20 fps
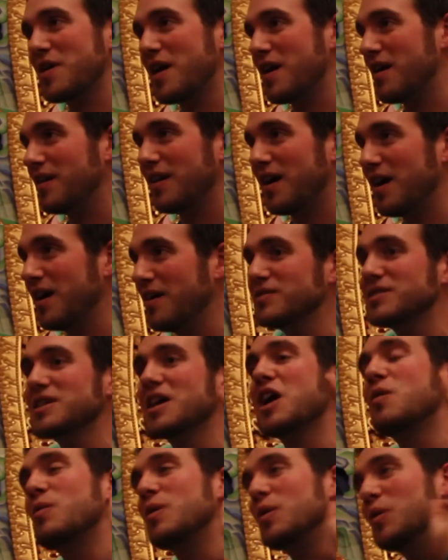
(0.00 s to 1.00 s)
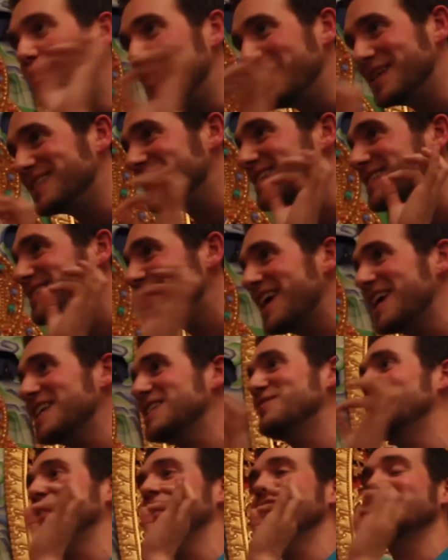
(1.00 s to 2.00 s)
throughout our lives. We will be
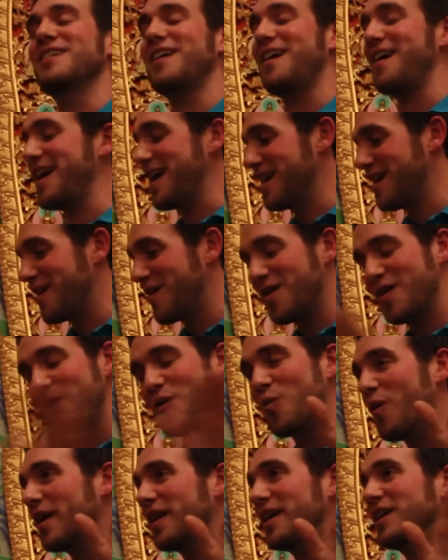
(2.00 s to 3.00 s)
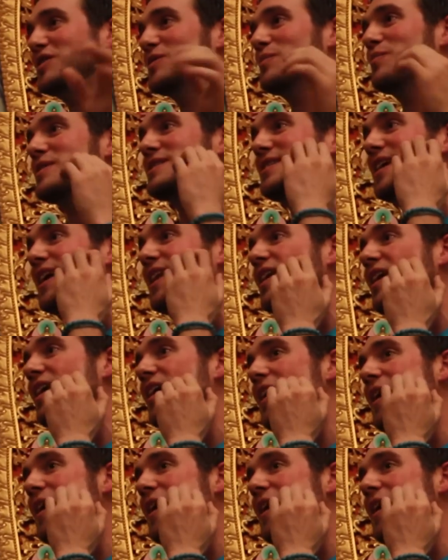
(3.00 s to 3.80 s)
successful at dying, 100%.